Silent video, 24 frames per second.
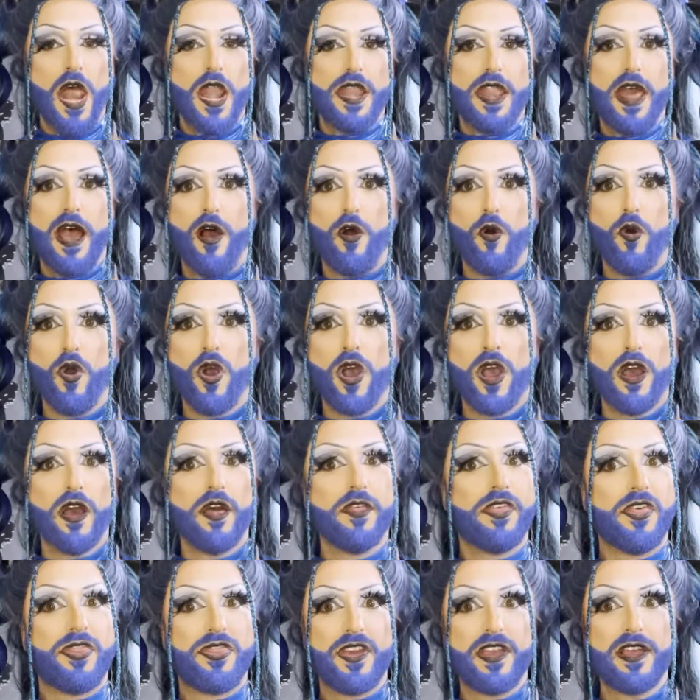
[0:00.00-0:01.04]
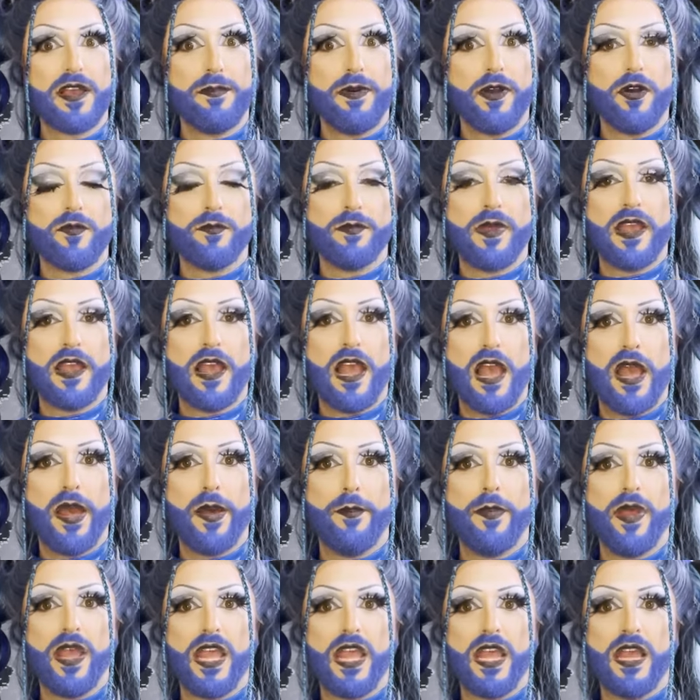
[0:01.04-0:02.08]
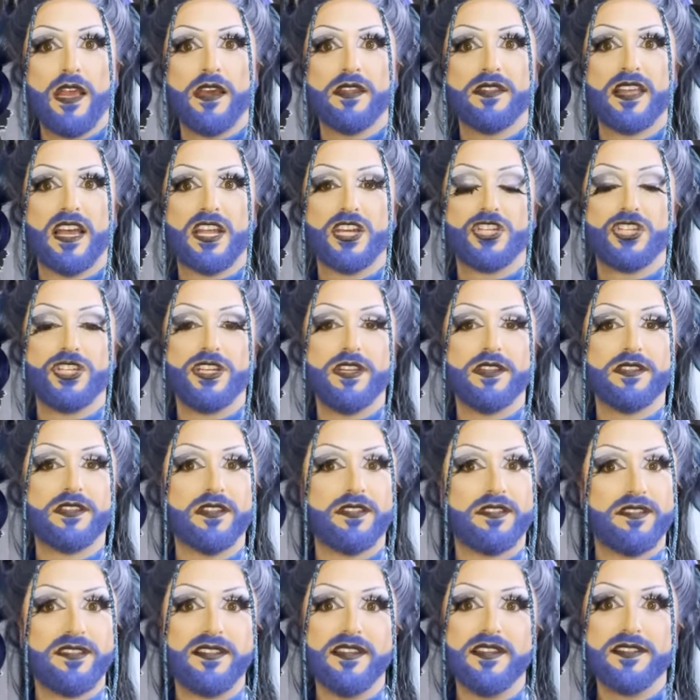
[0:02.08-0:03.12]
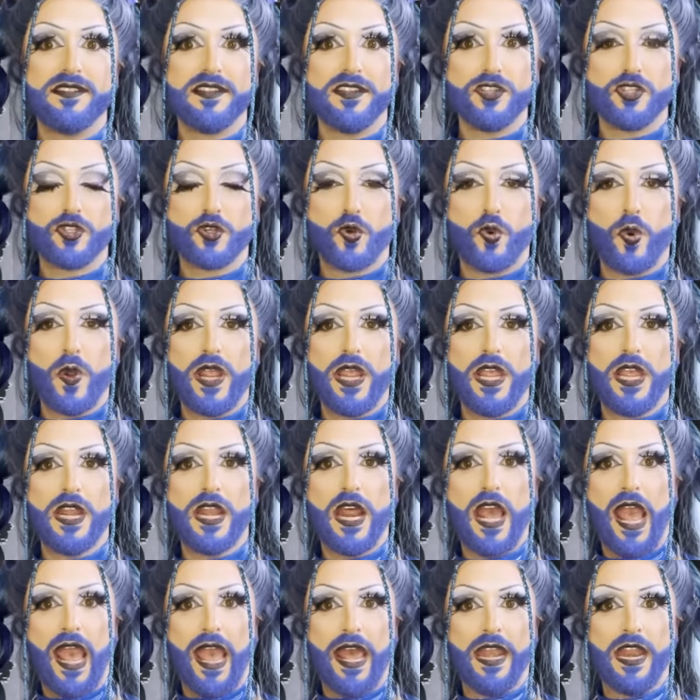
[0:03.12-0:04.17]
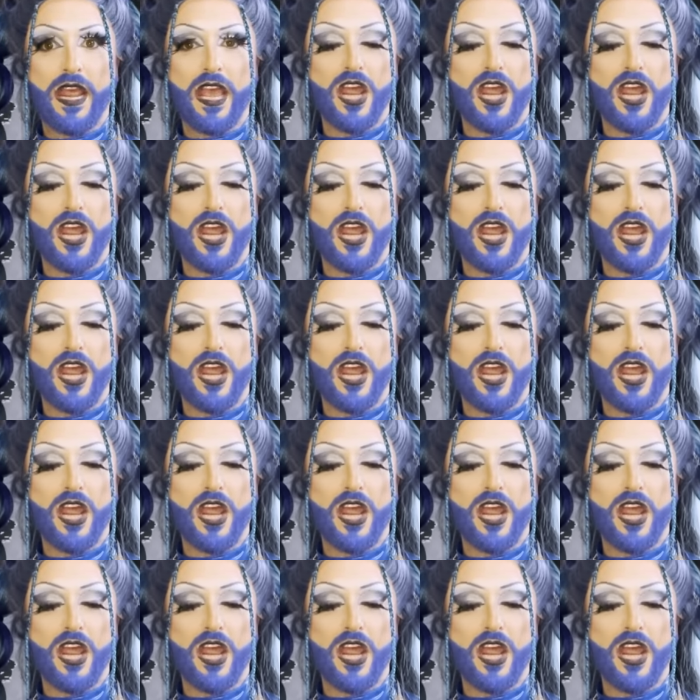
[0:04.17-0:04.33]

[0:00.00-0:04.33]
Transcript: Now, the thing about Mayhem is that she is a seasoned queen and